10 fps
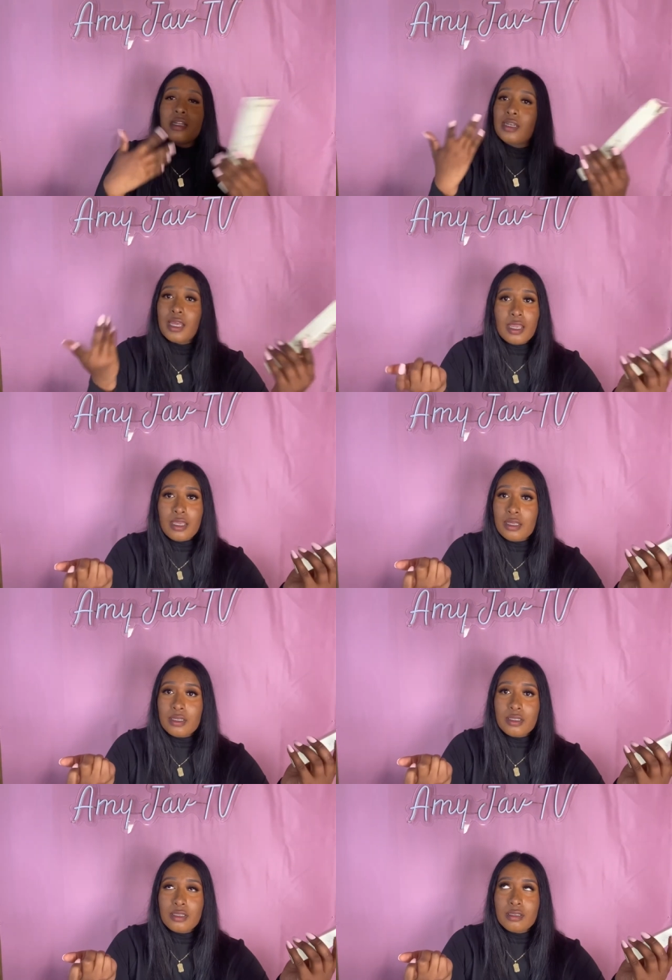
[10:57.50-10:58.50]
Like,
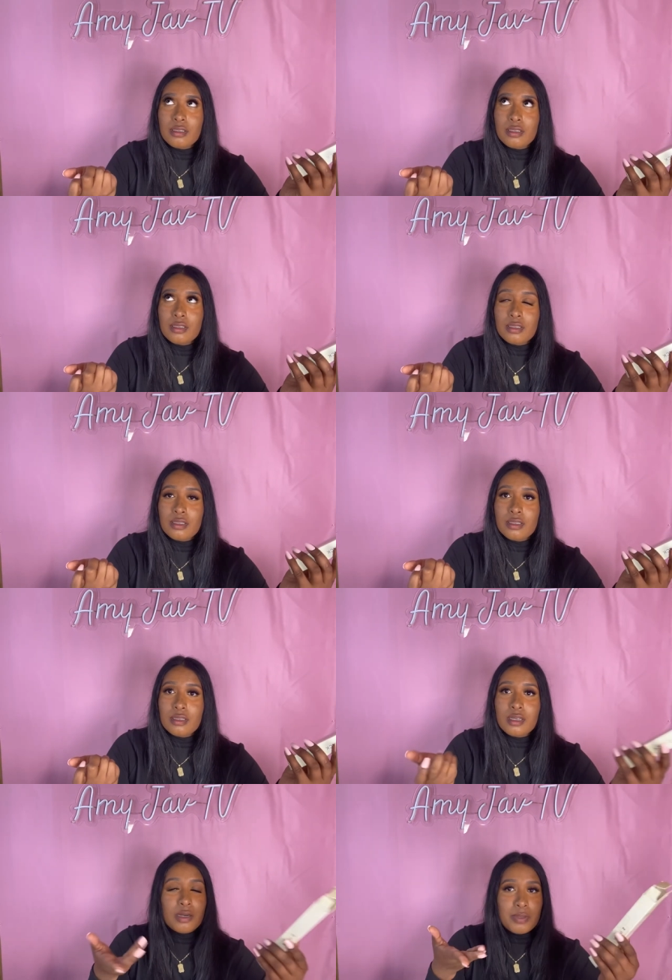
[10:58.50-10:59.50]

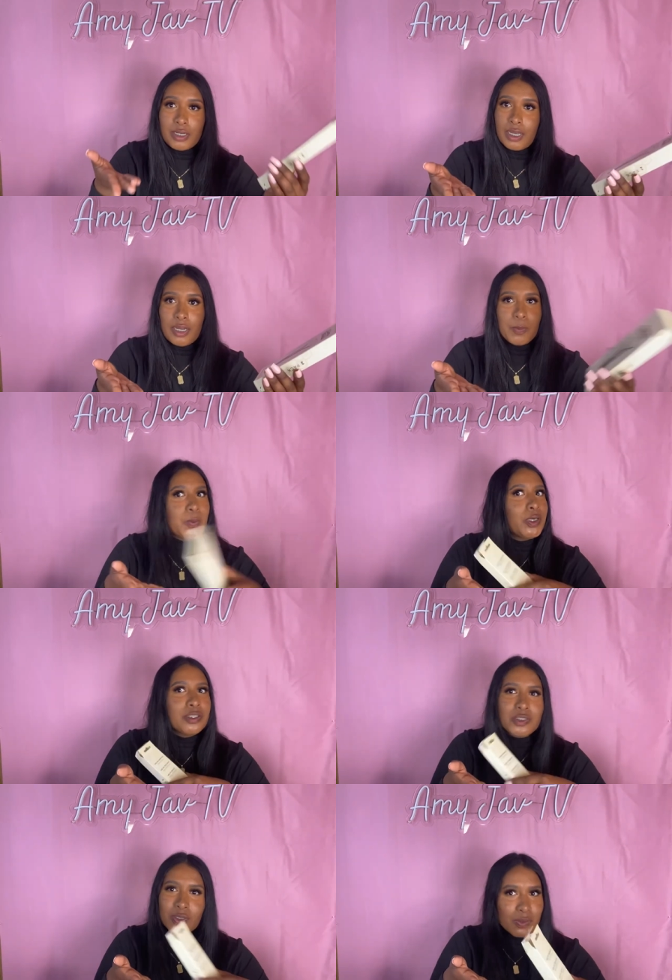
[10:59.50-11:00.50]
come on now, we're
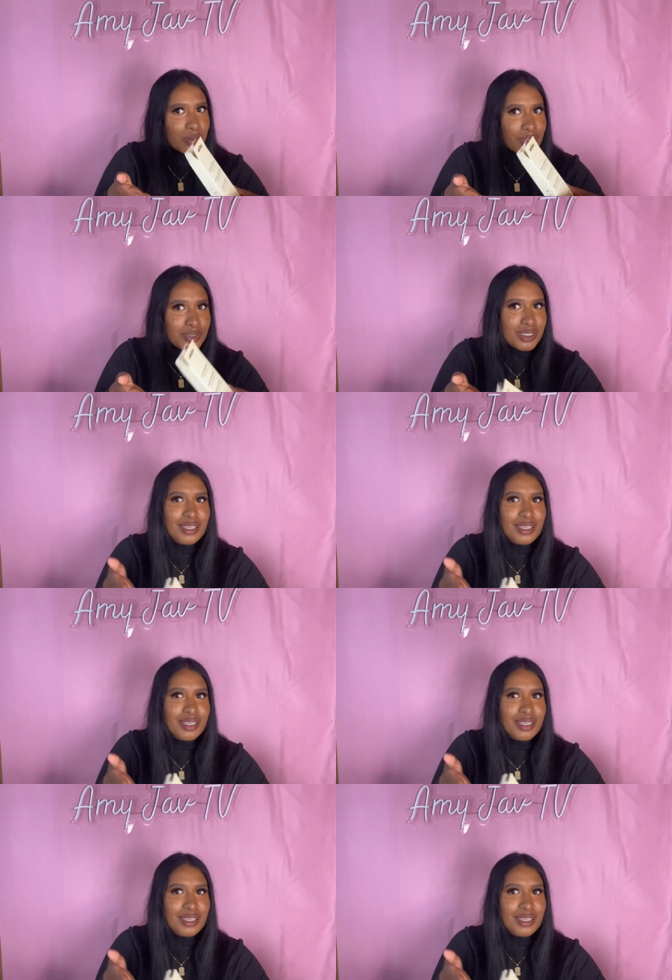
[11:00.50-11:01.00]
adults.